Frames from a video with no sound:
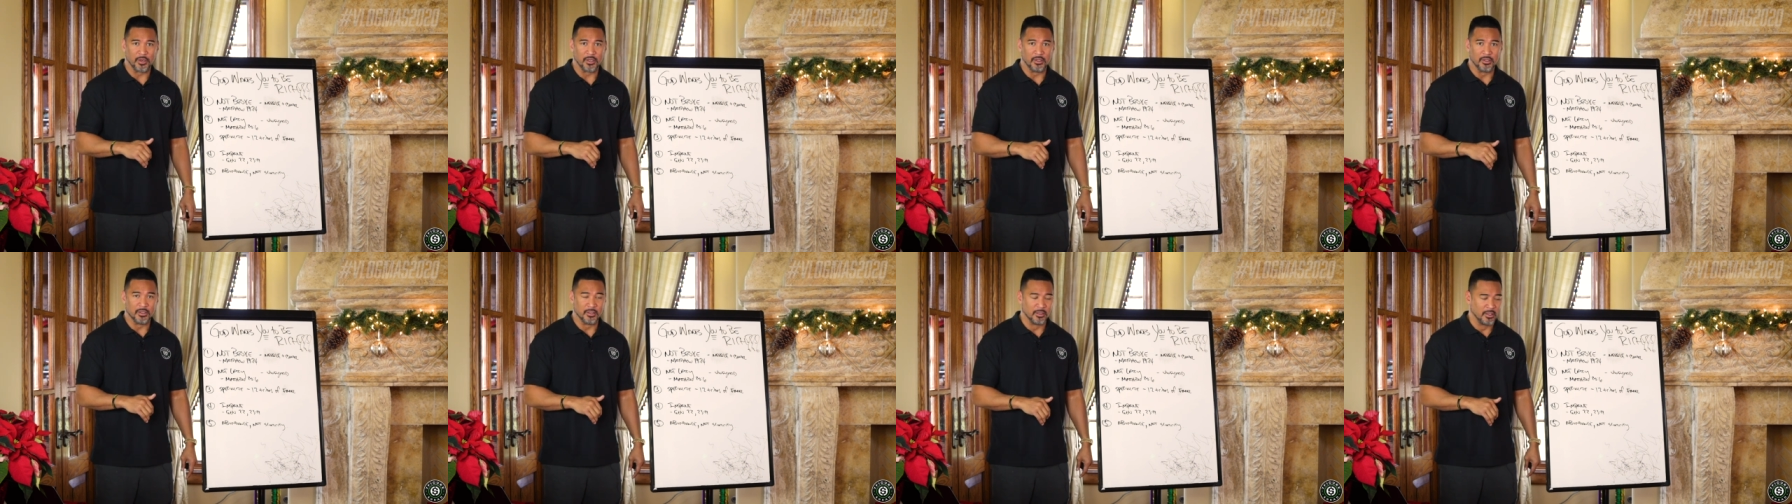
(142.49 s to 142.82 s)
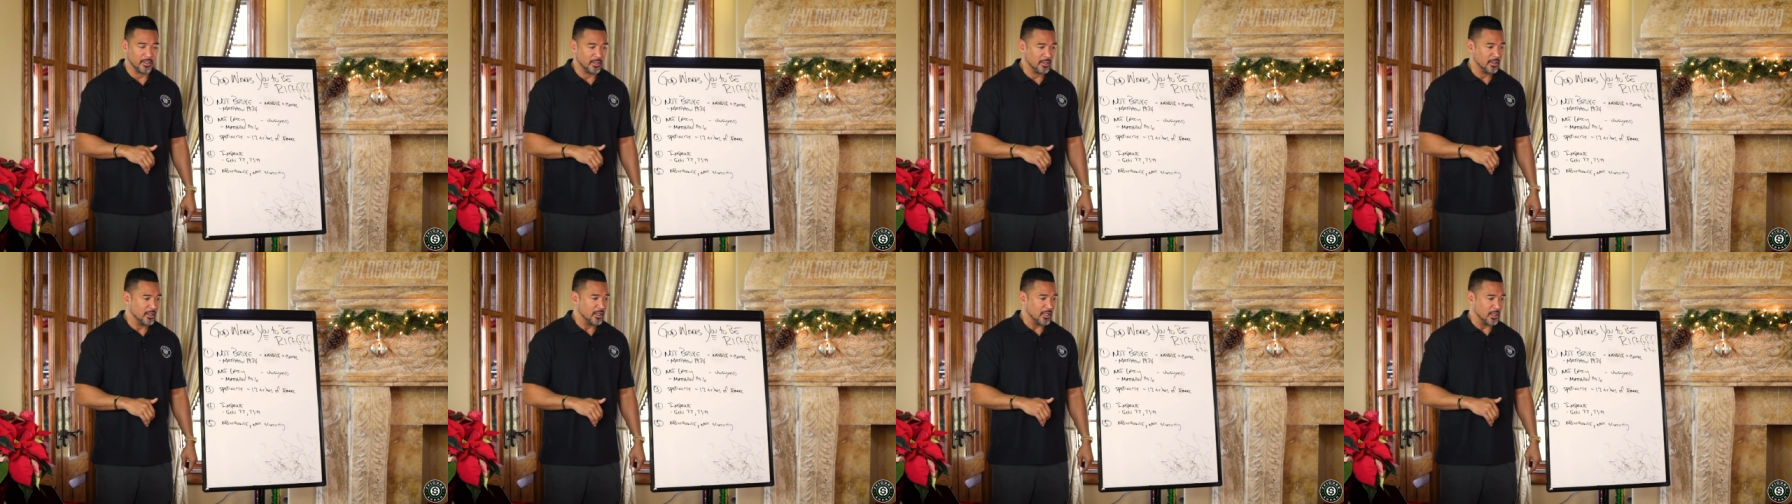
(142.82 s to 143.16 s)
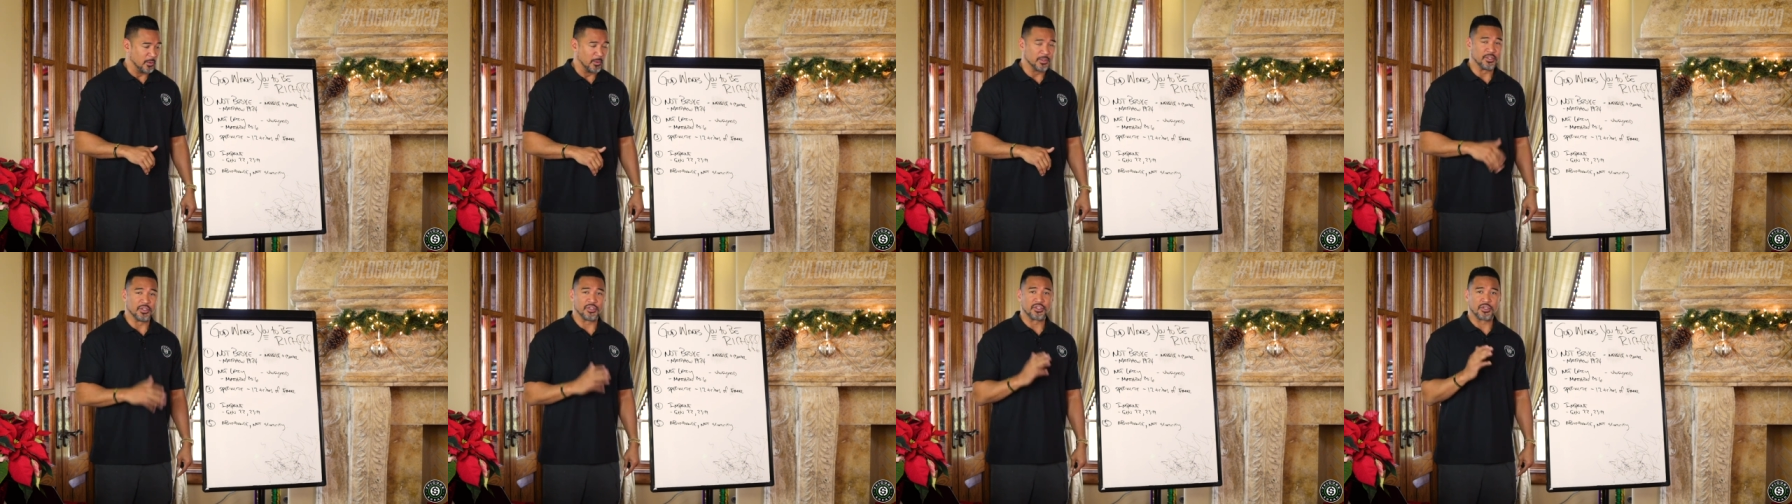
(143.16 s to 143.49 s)
you, and
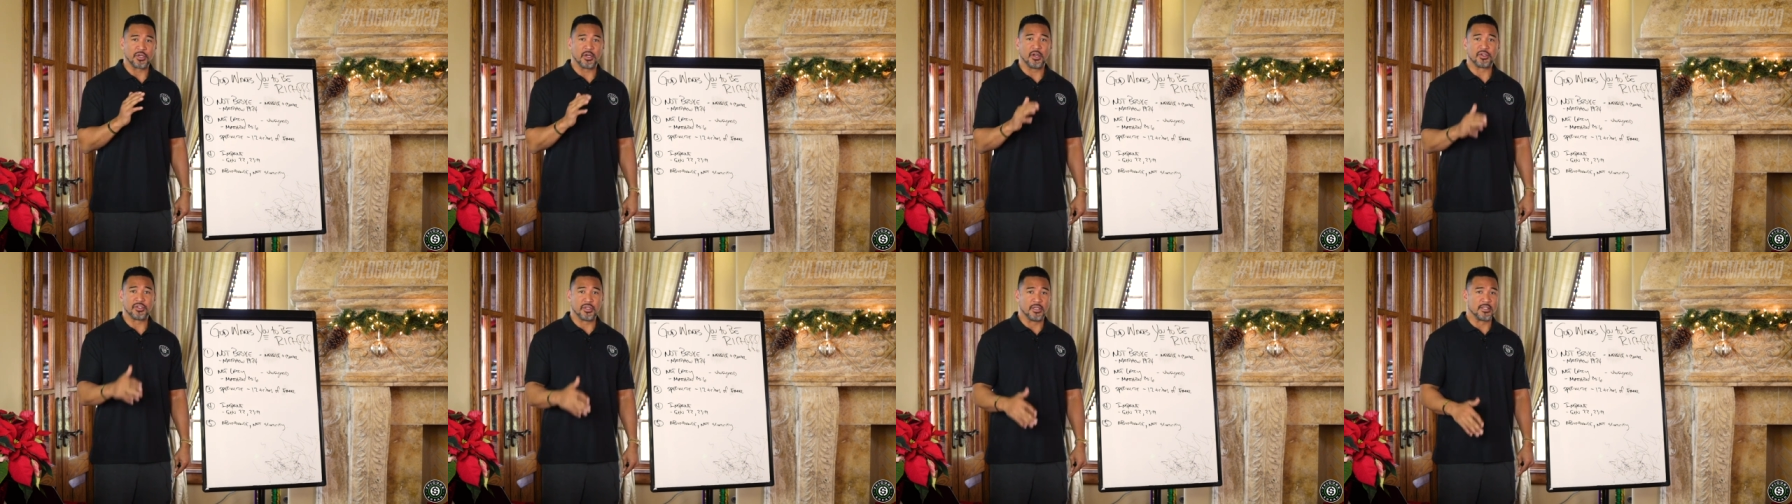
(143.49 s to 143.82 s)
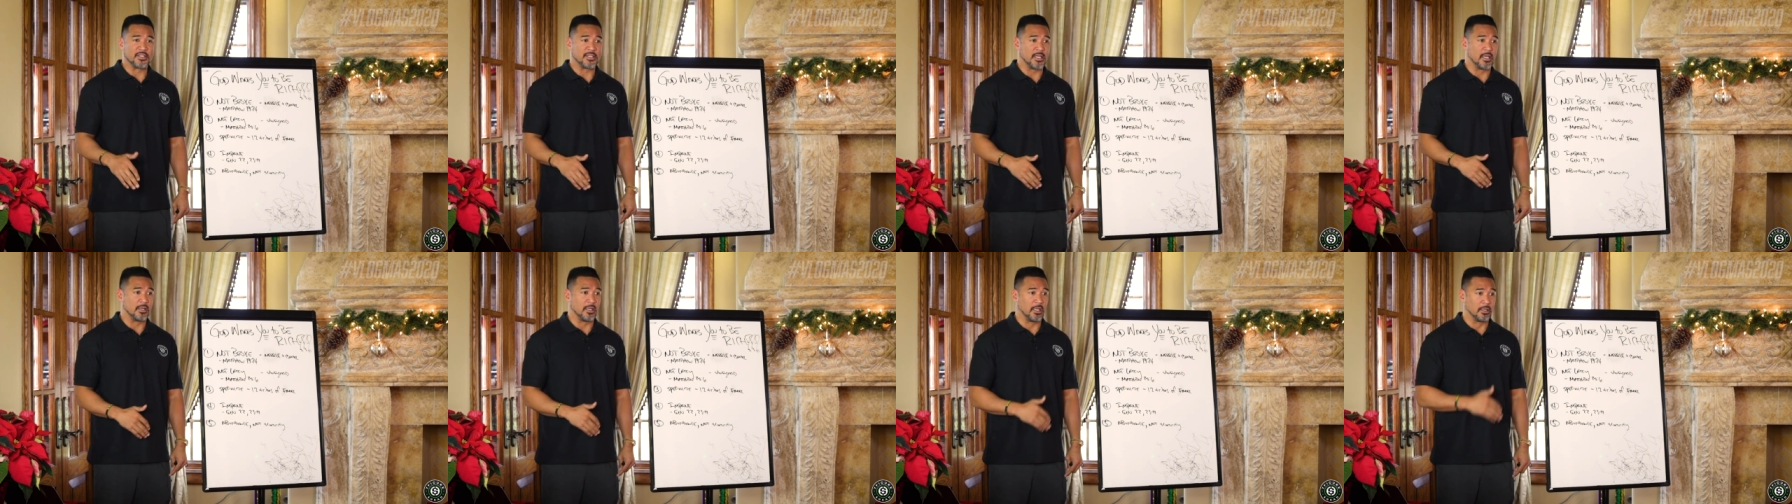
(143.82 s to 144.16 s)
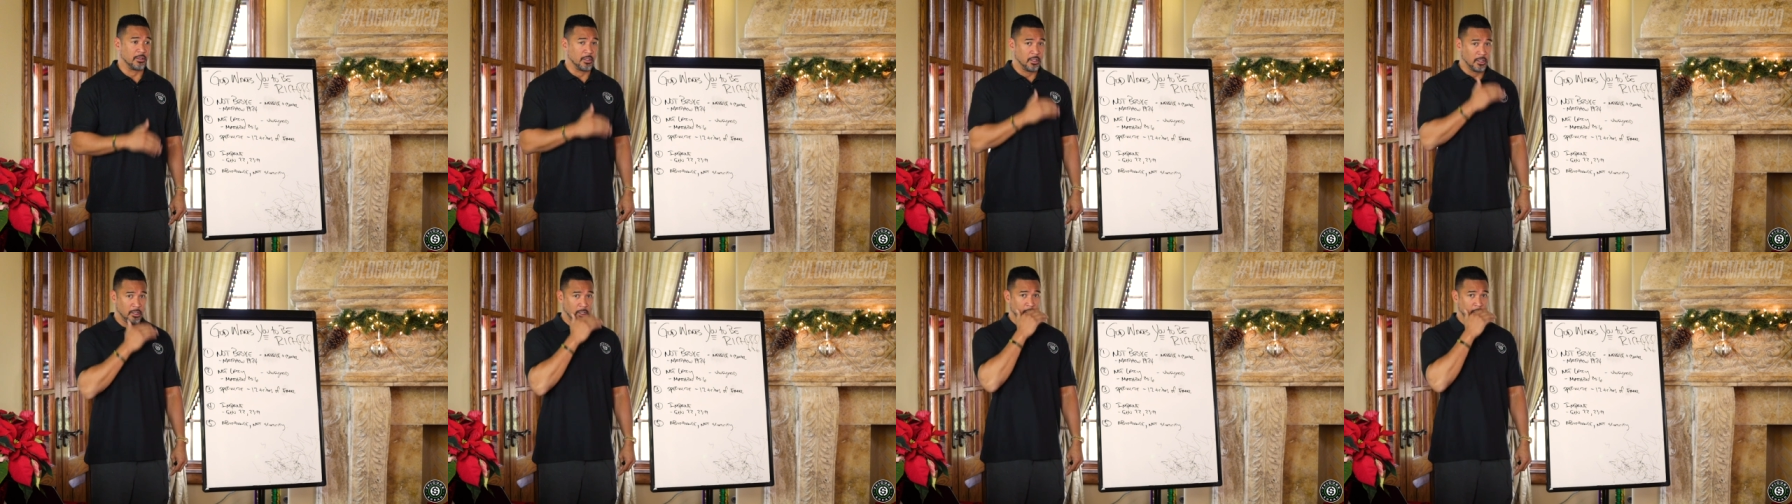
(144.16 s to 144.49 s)
you went to church and it sounded like